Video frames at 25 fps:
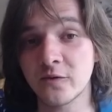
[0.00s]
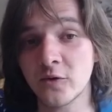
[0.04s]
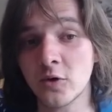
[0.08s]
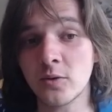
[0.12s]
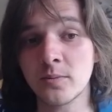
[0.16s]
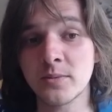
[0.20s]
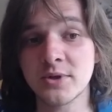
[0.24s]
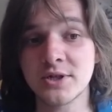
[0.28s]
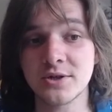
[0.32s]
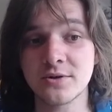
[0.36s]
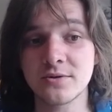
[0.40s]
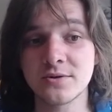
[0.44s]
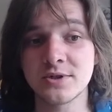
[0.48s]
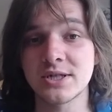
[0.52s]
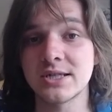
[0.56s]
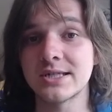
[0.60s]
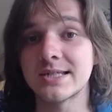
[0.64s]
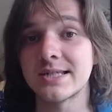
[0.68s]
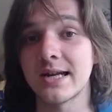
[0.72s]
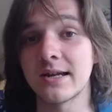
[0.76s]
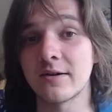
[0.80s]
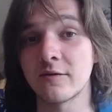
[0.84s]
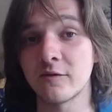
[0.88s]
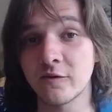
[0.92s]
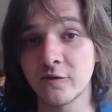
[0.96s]
4
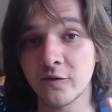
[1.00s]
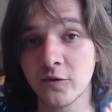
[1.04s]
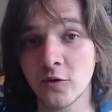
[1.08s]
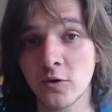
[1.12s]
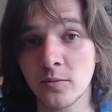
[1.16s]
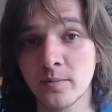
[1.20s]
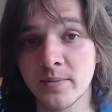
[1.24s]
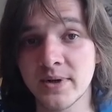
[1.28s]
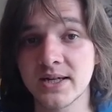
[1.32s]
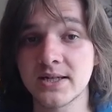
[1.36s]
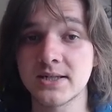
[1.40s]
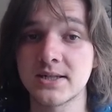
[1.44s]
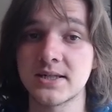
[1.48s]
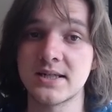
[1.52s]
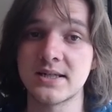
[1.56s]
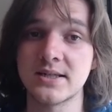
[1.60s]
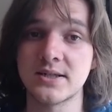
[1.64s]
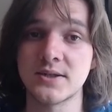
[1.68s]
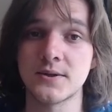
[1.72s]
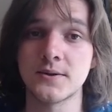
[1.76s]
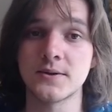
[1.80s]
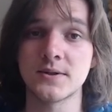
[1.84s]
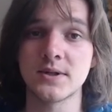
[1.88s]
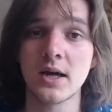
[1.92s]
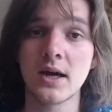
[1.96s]
Medusas and 4 Big
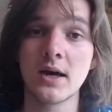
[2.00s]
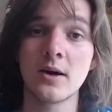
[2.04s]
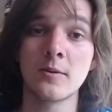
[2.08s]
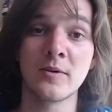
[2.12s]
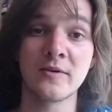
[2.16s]
Sisus,